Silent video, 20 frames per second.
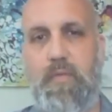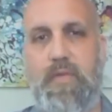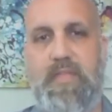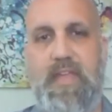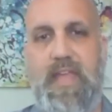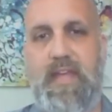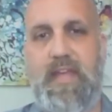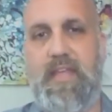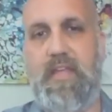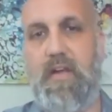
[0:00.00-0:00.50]
with
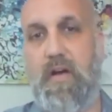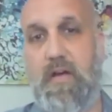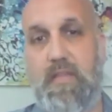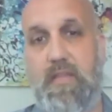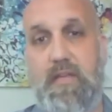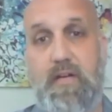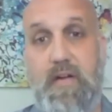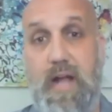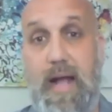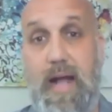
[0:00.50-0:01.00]
any
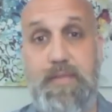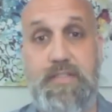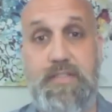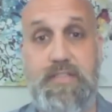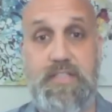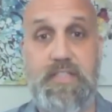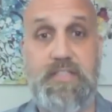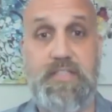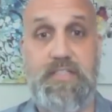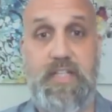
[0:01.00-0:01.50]
other
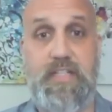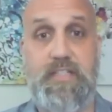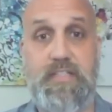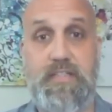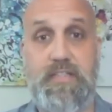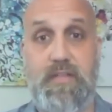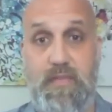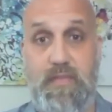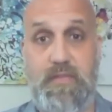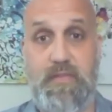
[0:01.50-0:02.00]
options
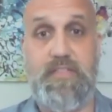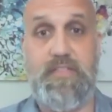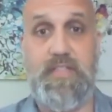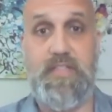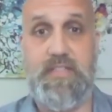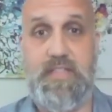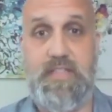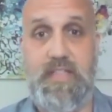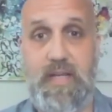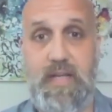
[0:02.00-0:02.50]
exchanges of those
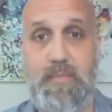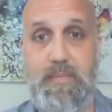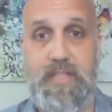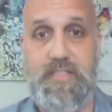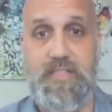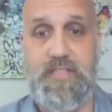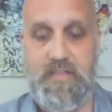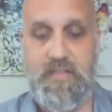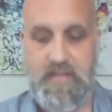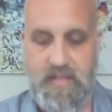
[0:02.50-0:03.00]
16 I
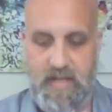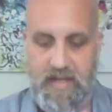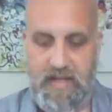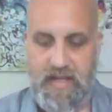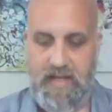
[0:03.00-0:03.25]
mentioned.